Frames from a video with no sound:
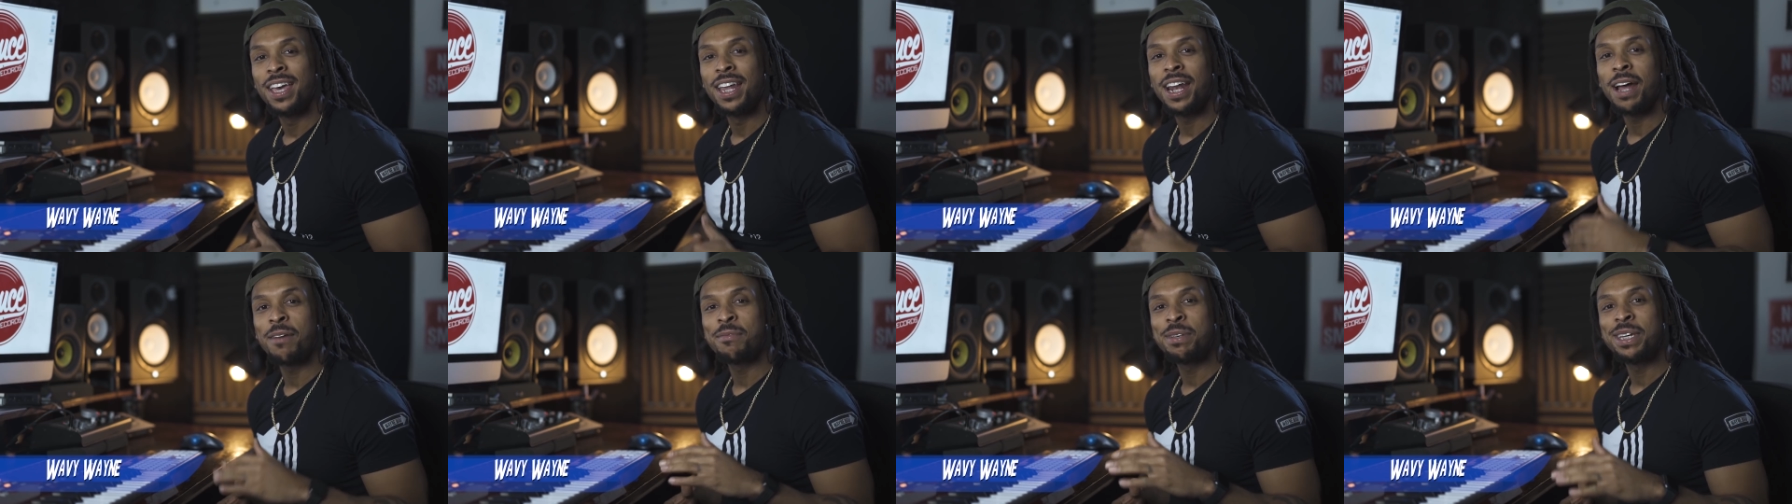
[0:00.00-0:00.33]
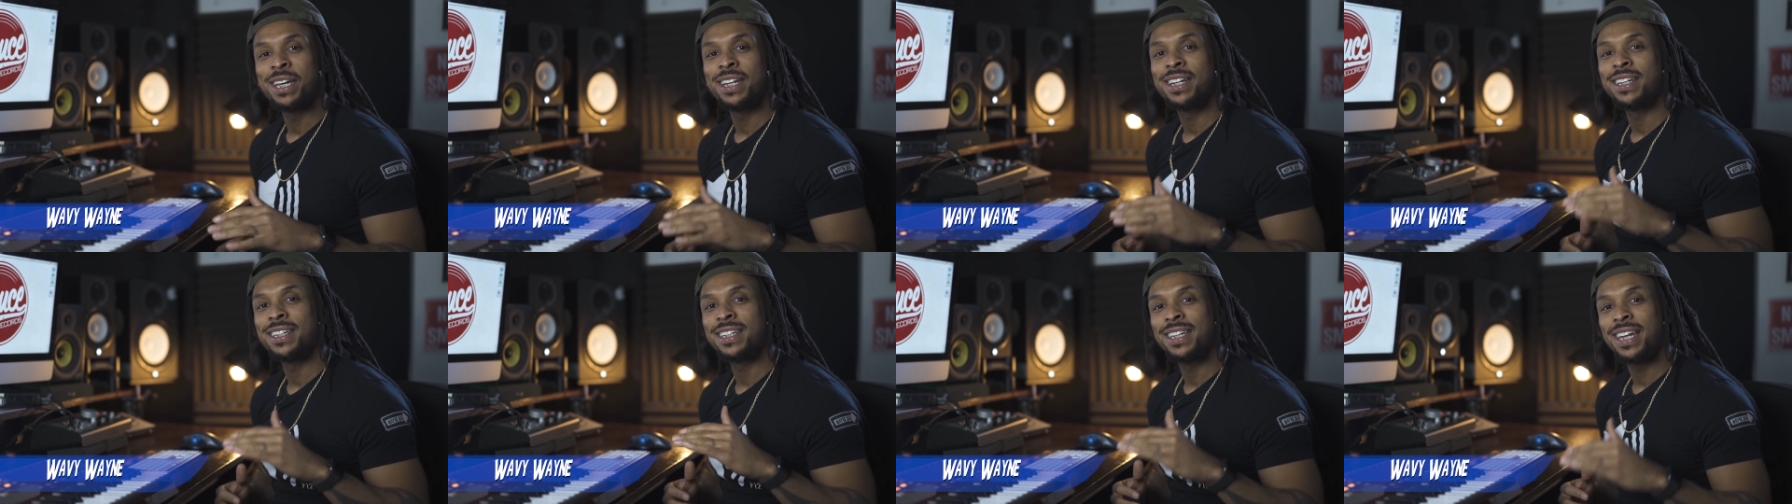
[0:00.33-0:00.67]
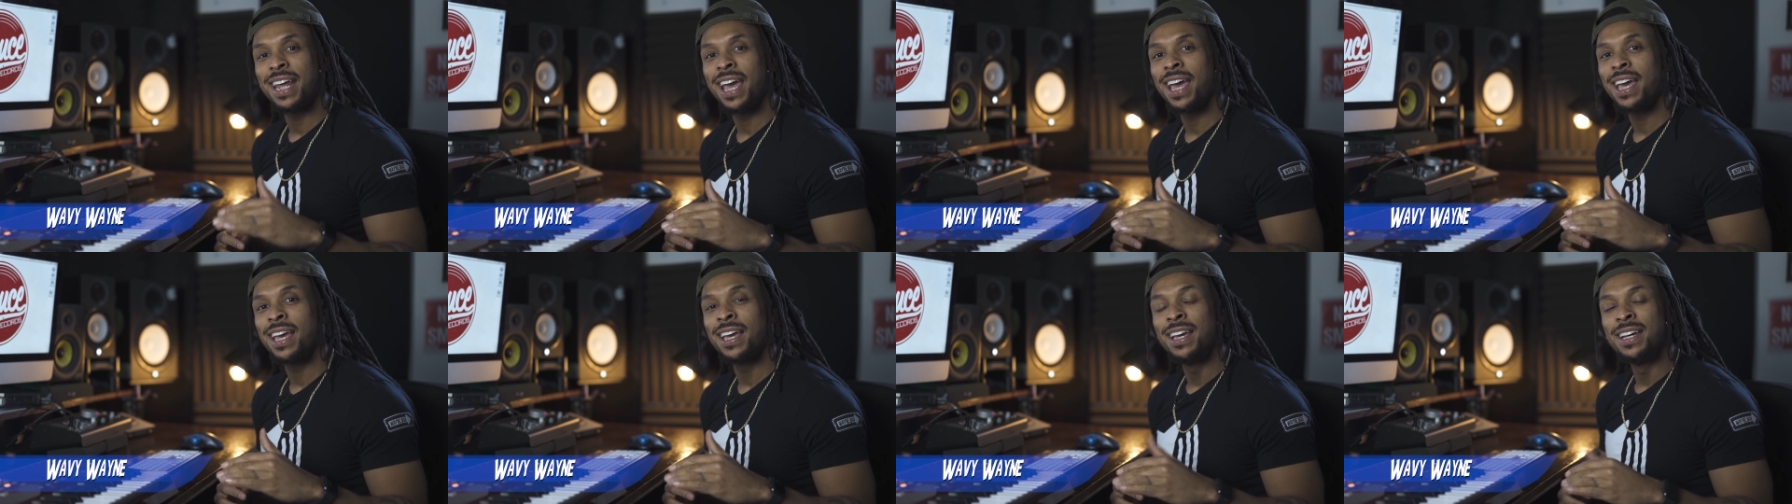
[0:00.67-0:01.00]
and I'm here
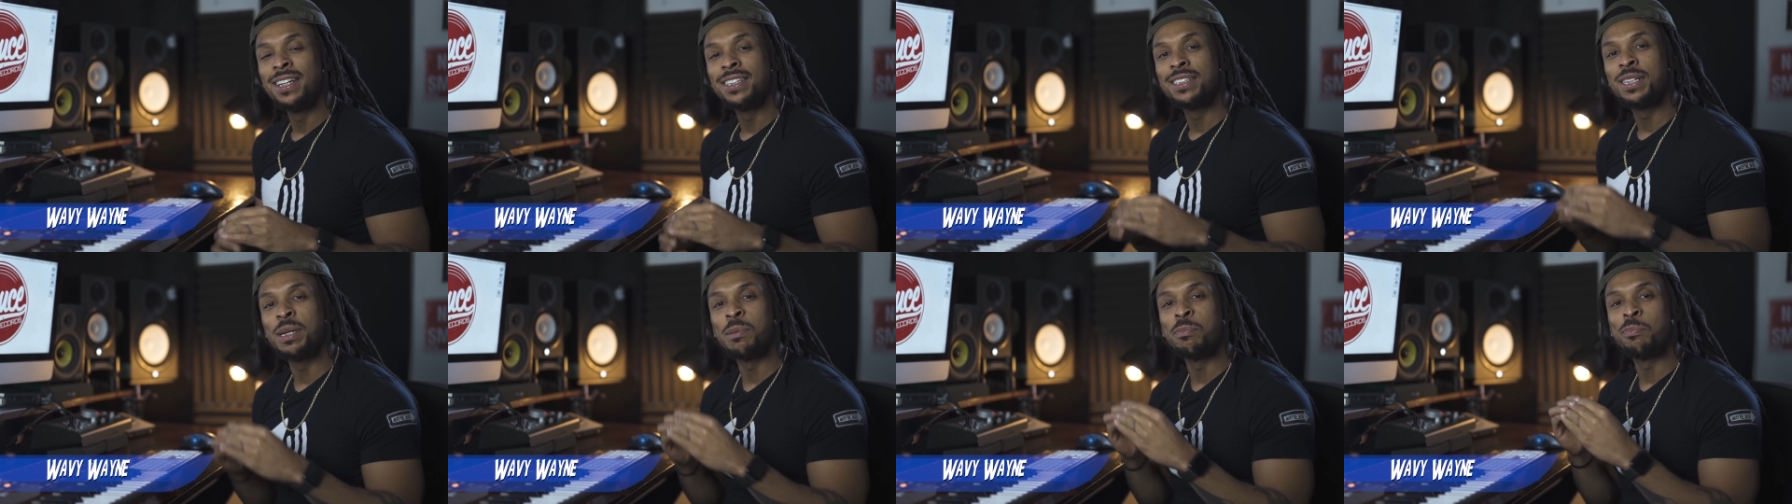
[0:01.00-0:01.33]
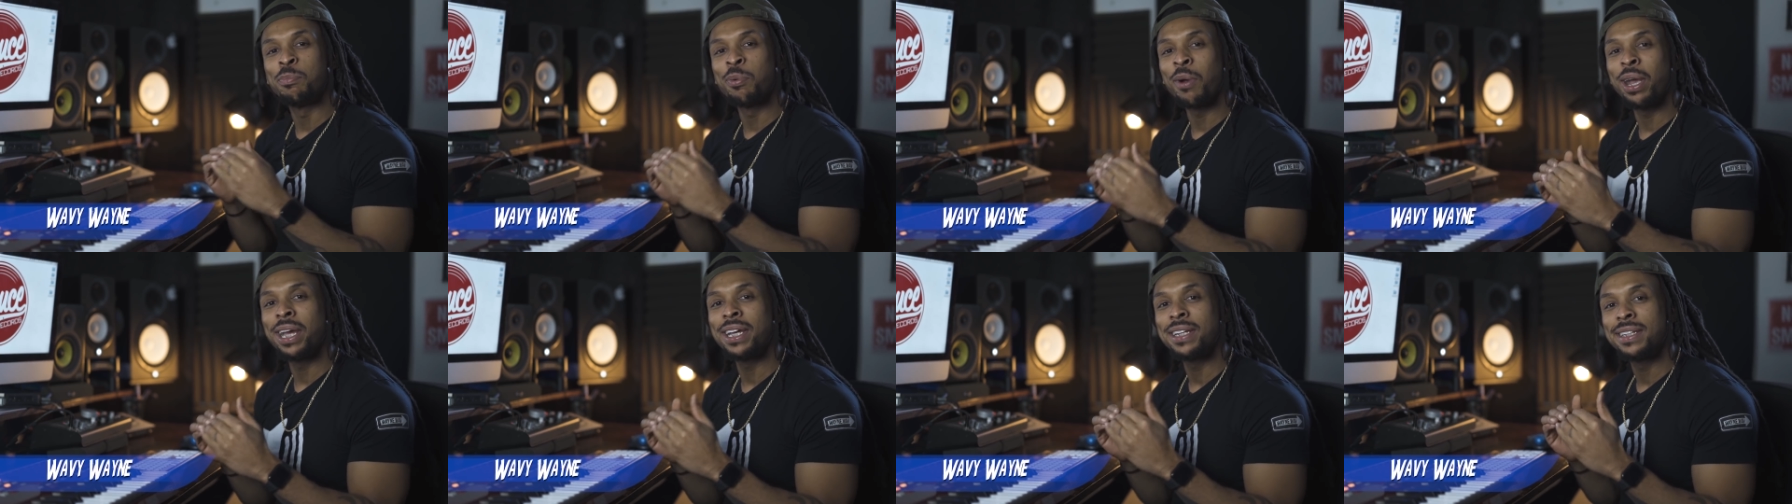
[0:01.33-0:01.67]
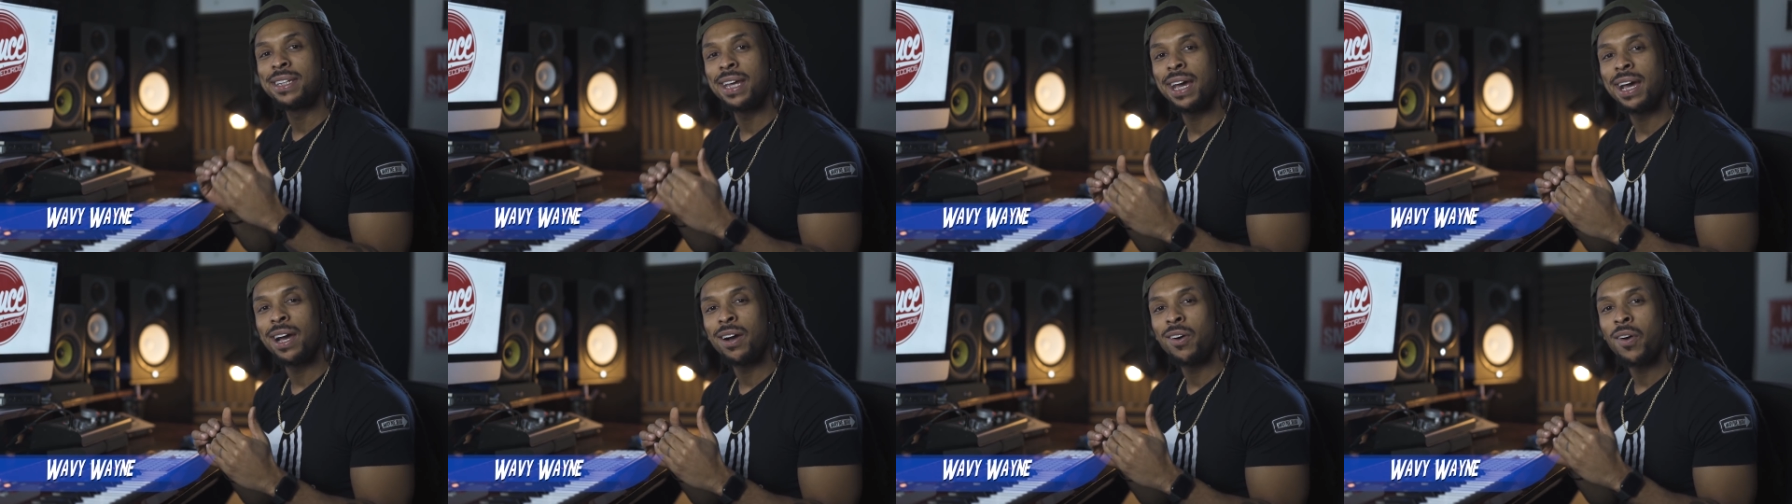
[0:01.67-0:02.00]
today to break
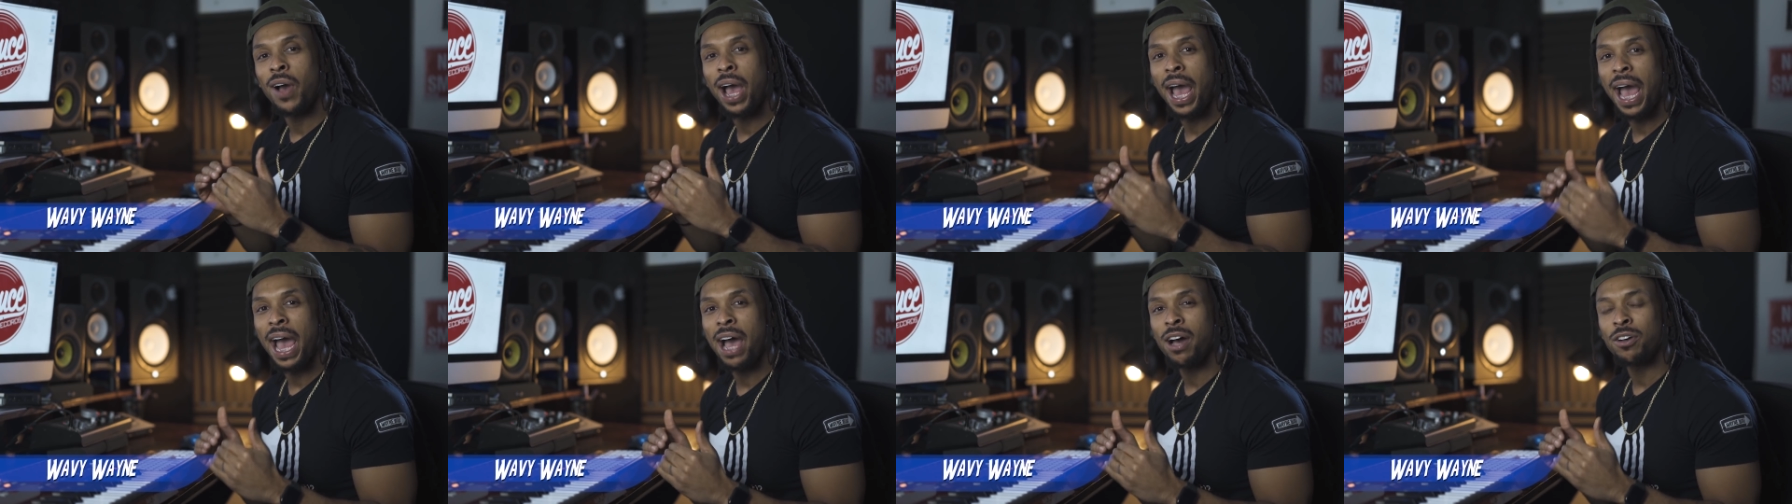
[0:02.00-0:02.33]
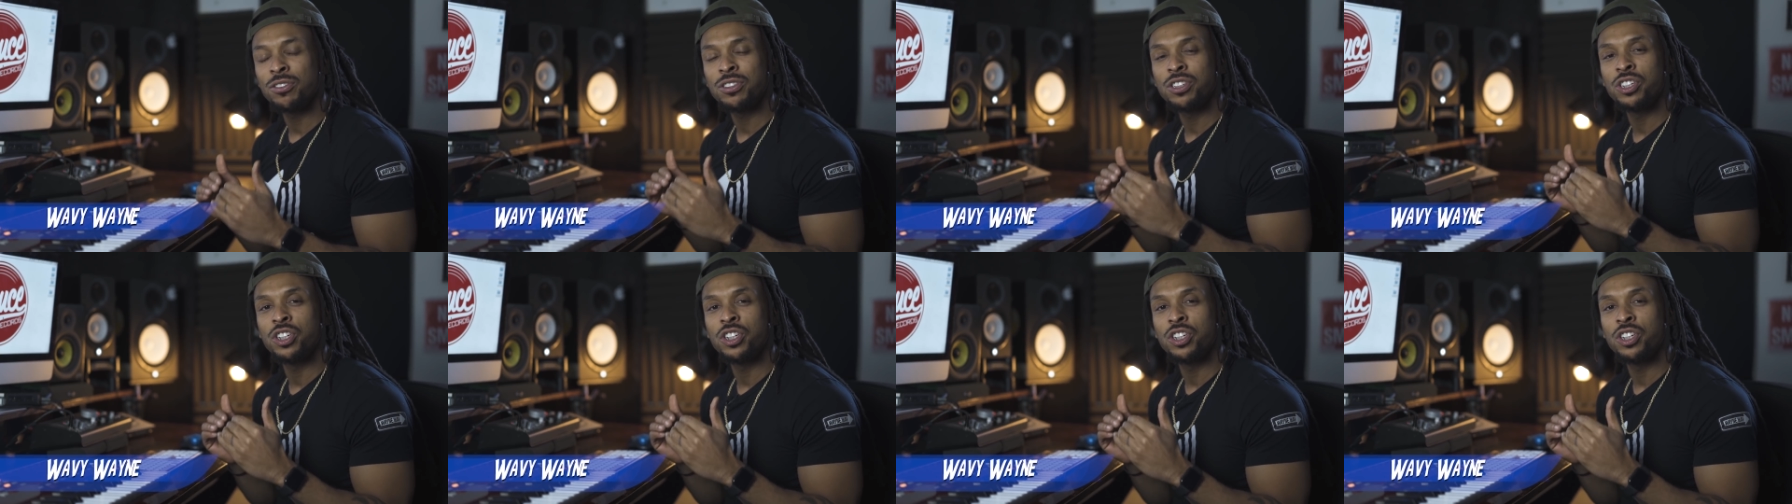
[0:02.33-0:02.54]
down how